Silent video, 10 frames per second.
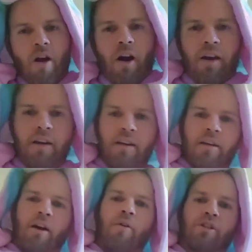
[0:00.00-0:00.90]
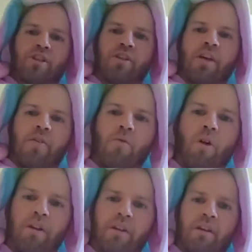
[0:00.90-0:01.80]
All right, and now I want you to take
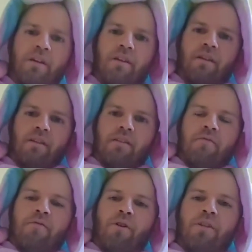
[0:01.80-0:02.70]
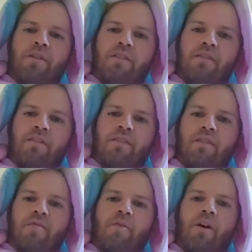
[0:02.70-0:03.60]
one foot
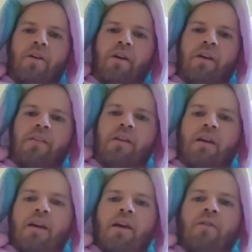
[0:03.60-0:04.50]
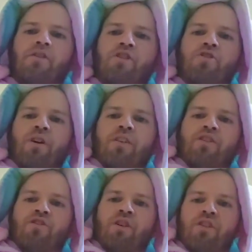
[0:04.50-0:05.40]
by your hand, and I want you to try and
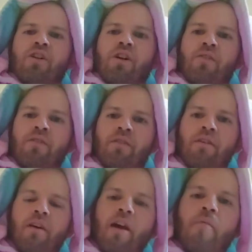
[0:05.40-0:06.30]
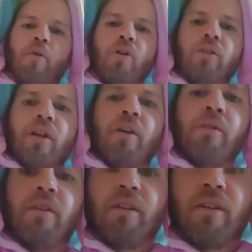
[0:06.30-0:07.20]
stretch it out and pull it
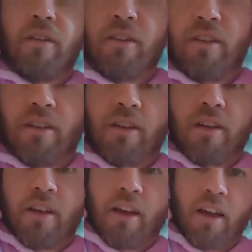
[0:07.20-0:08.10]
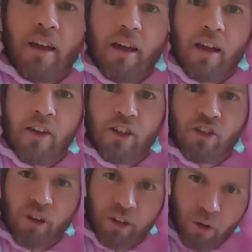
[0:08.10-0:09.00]
out. And
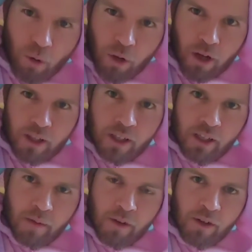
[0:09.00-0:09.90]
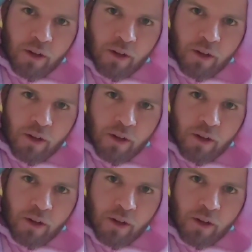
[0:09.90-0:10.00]
just try and hold on to the tip of your